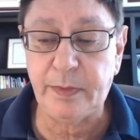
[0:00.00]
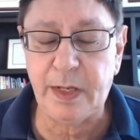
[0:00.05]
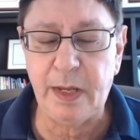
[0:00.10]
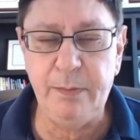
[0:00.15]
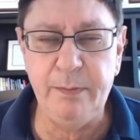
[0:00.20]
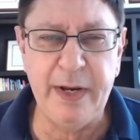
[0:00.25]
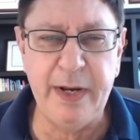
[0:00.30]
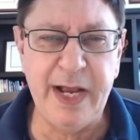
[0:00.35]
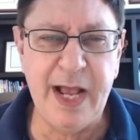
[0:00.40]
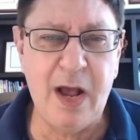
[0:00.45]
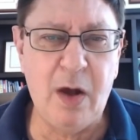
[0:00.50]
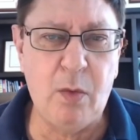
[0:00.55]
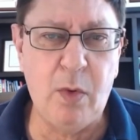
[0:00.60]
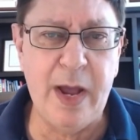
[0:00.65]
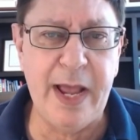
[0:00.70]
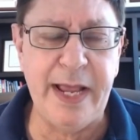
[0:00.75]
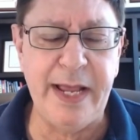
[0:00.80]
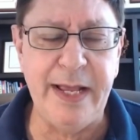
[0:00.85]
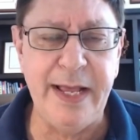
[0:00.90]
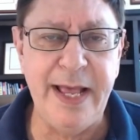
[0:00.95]
But
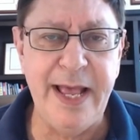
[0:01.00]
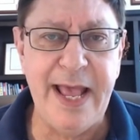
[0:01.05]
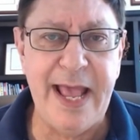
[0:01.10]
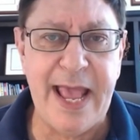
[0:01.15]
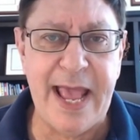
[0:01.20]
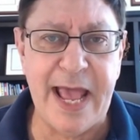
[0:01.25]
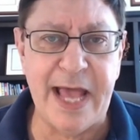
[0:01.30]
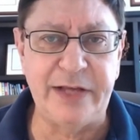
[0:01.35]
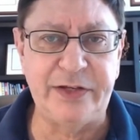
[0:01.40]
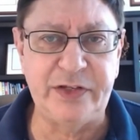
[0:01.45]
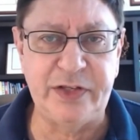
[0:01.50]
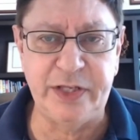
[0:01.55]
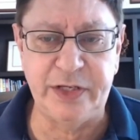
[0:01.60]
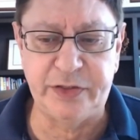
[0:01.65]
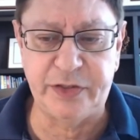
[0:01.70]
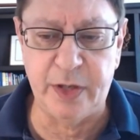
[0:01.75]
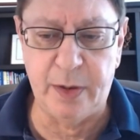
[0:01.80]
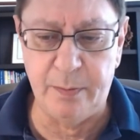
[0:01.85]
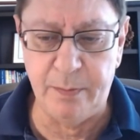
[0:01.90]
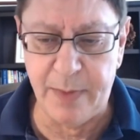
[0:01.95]
Elway has this
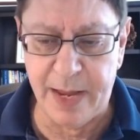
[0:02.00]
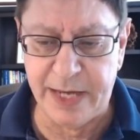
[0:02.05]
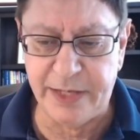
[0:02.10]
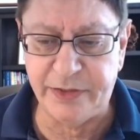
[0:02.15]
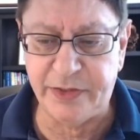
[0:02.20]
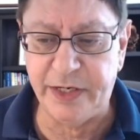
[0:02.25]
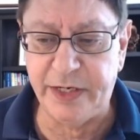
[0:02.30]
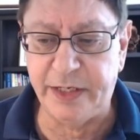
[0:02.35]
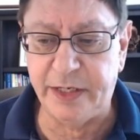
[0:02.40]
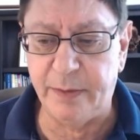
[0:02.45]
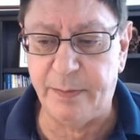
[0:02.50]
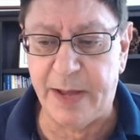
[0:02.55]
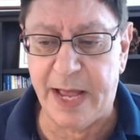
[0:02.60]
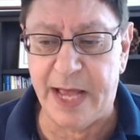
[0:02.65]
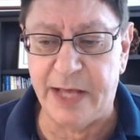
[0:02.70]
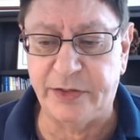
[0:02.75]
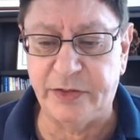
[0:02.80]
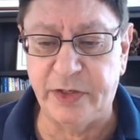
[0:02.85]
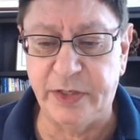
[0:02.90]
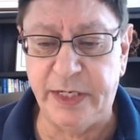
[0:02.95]
amazing
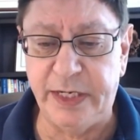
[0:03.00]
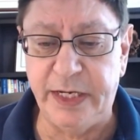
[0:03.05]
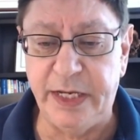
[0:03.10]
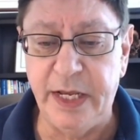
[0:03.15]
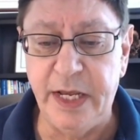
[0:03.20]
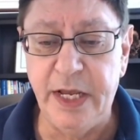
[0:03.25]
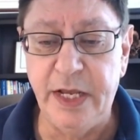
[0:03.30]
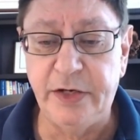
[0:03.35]
capacity